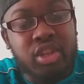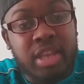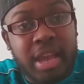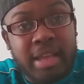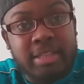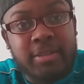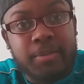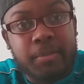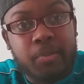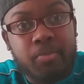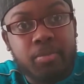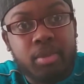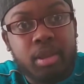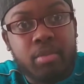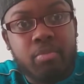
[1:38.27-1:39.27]
Yes,
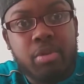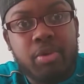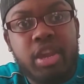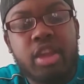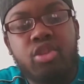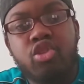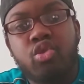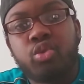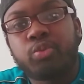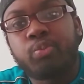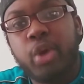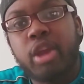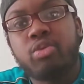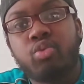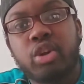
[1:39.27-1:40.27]
people can use
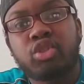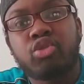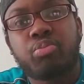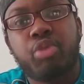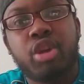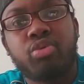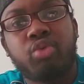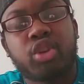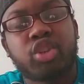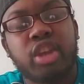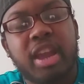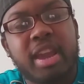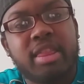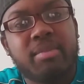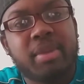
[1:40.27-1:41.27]
brainwash to
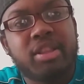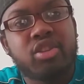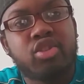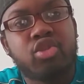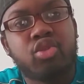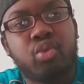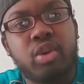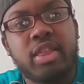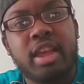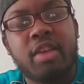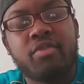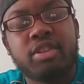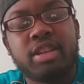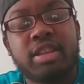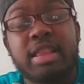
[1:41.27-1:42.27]
brainwash anybody to doing
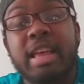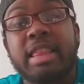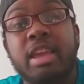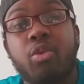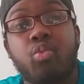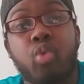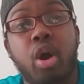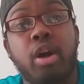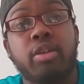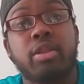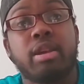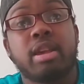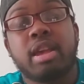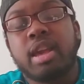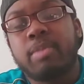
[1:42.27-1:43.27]
everything that they want.